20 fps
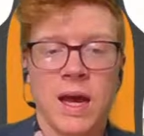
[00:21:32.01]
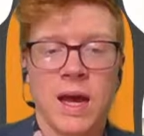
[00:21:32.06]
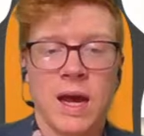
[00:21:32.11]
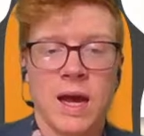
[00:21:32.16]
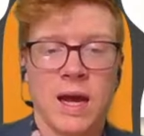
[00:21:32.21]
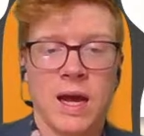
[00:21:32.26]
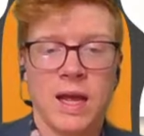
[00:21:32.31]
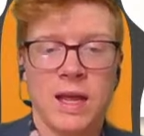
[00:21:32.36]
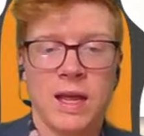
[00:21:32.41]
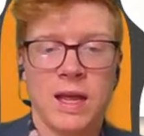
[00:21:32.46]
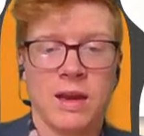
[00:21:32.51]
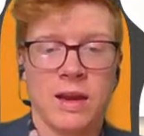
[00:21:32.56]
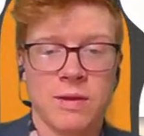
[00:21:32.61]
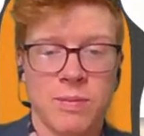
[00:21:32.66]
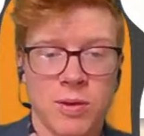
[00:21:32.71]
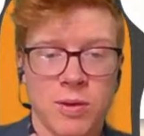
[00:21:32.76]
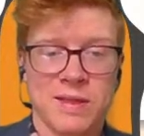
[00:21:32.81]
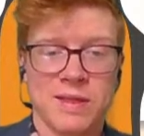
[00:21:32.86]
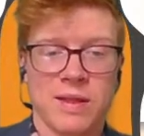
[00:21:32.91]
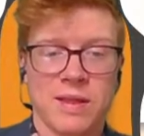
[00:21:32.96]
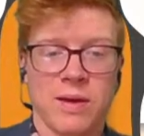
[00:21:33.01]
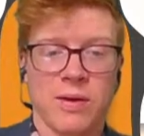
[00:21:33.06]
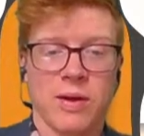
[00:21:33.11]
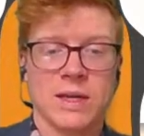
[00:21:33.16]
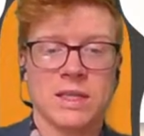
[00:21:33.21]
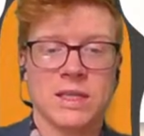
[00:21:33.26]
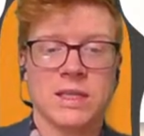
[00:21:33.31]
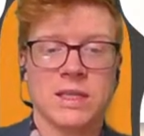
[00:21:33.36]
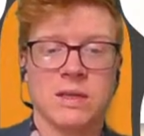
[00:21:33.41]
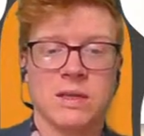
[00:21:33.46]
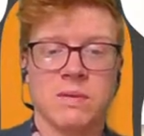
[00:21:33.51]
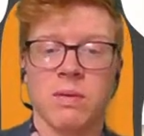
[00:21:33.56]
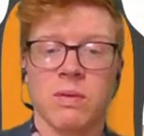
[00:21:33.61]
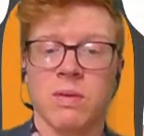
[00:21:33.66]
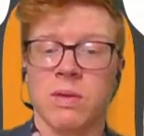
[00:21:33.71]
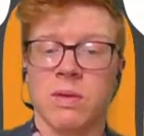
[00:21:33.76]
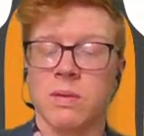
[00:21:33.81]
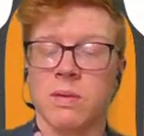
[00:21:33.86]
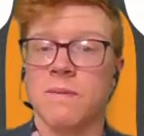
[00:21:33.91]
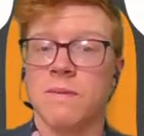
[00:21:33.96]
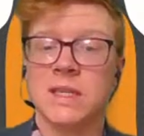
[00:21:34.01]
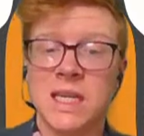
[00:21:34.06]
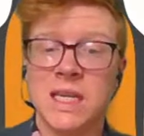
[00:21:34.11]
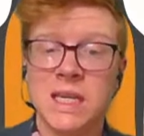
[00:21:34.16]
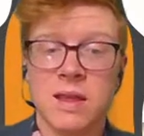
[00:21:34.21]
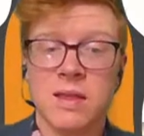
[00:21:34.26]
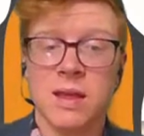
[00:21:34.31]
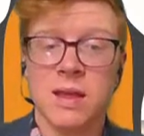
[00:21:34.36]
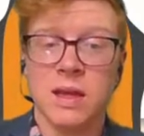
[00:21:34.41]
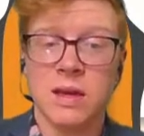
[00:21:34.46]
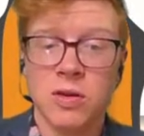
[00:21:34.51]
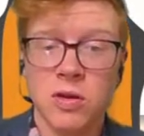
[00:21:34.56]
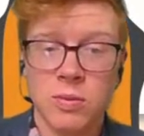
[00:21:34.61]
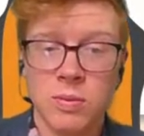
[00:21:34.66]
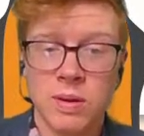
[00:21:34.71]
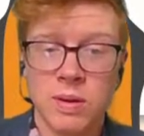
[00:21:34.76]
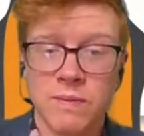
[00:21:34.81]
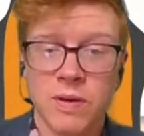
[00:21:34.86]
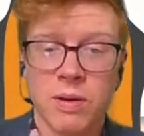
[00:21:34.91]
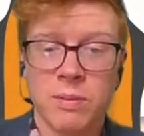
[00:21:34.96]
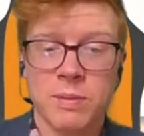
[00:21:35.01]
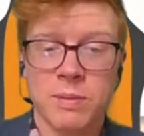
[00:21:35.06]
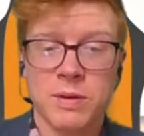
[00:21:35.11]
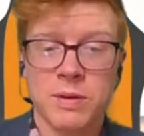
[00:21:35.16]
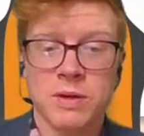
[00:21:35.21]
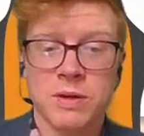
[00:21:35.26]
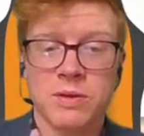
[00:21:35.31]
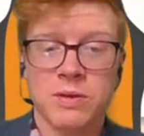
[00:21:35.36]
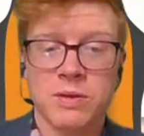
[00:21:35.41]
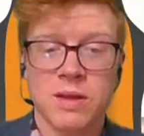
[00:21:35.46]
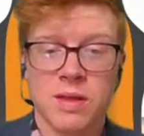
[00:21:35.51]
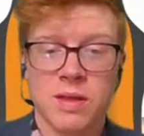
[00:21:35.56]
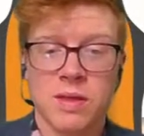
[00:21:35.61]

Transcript: In an experiment, their activity was observed for 10 days in normal environmental conditions,